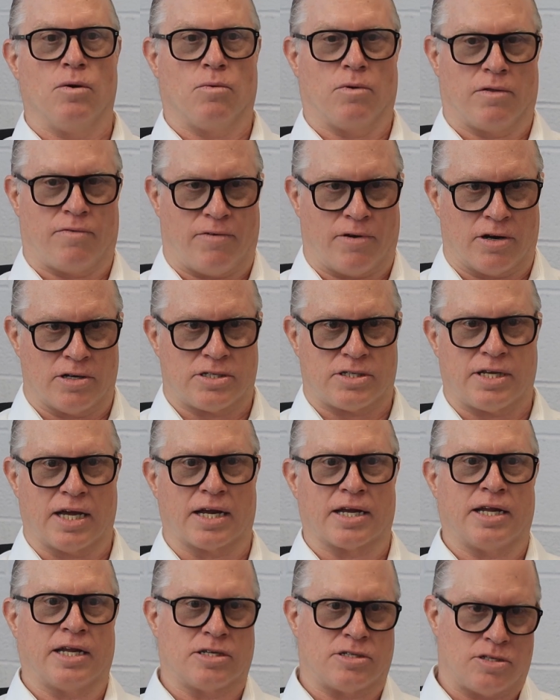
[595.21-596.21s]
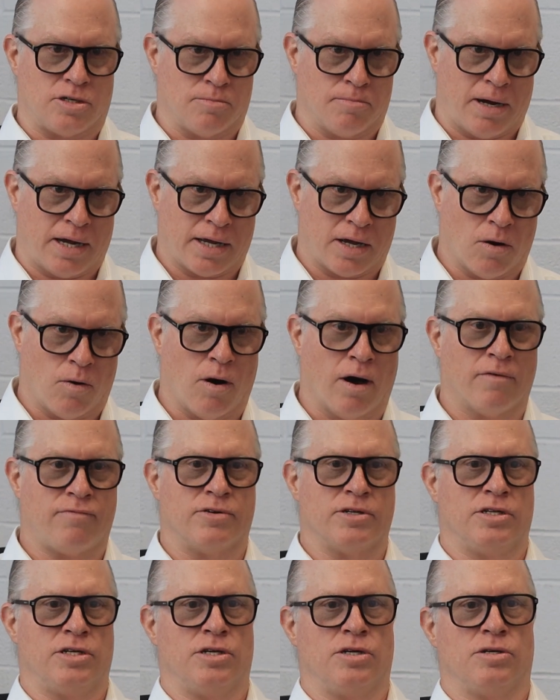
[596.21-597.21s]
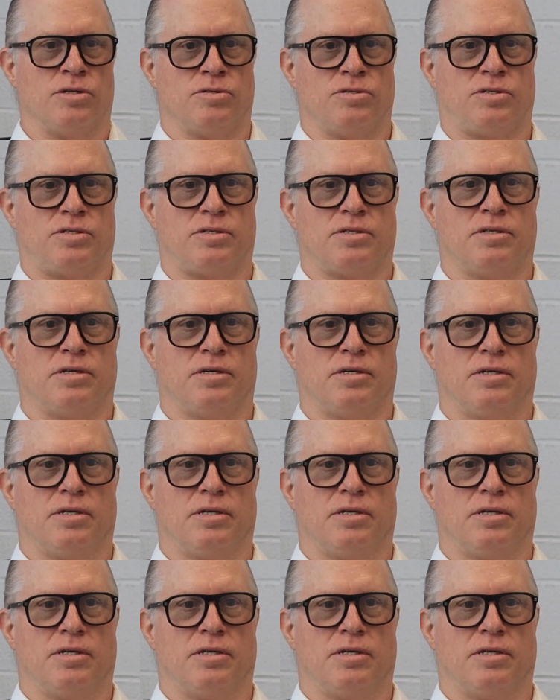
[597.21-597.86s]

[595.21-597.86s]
with various techniques you might go off and use. Right.